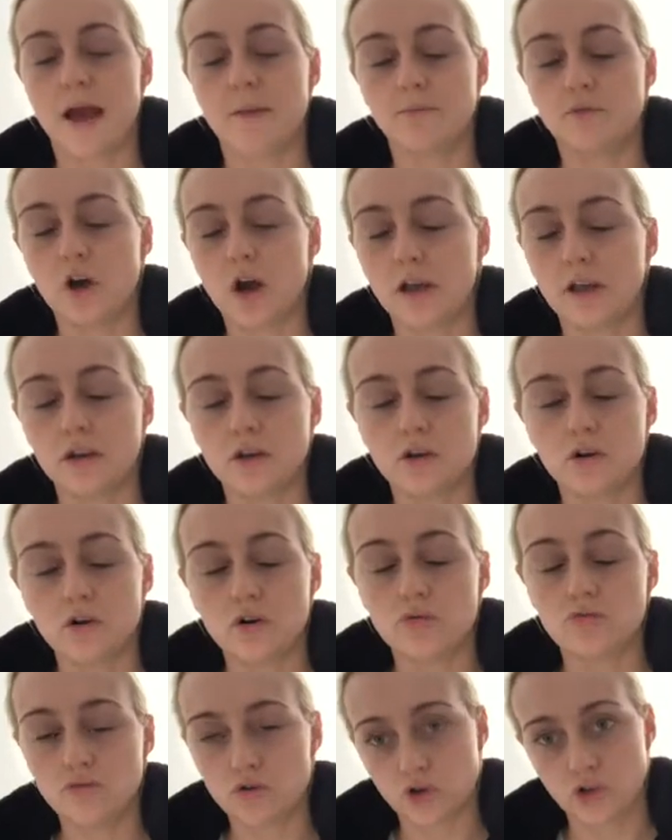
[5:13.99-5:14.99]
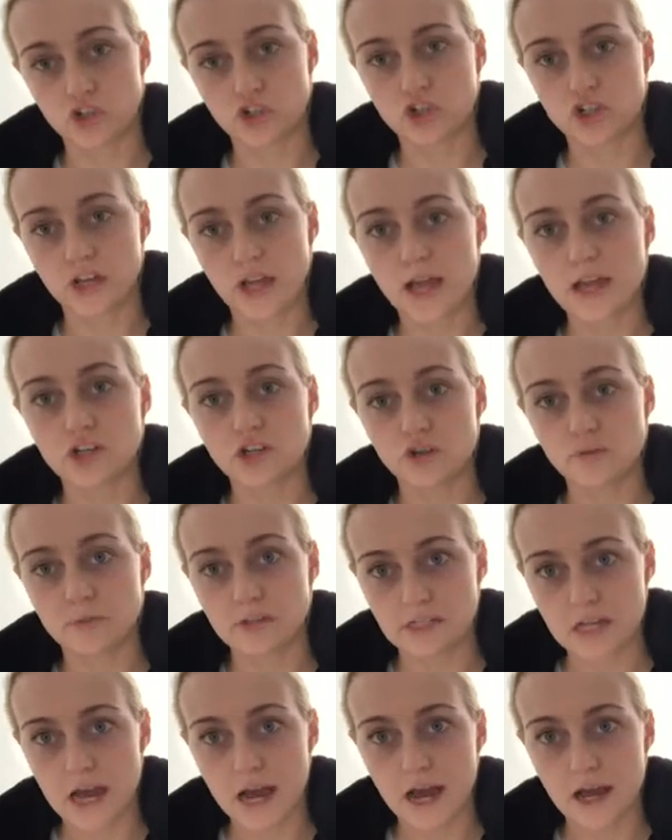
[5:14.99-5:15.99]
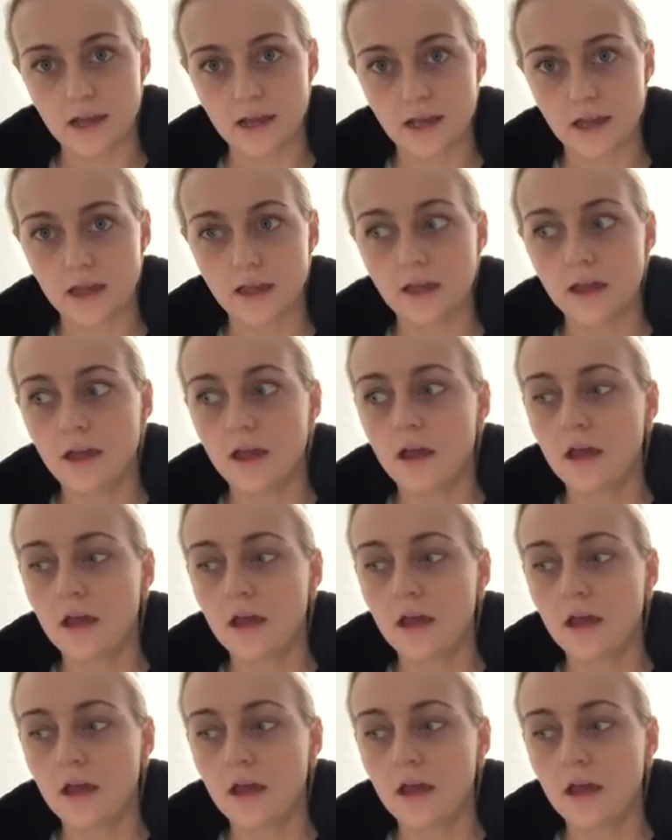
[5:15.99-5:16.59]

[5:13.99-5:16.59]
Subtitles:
I'm not in no rush to get to my target.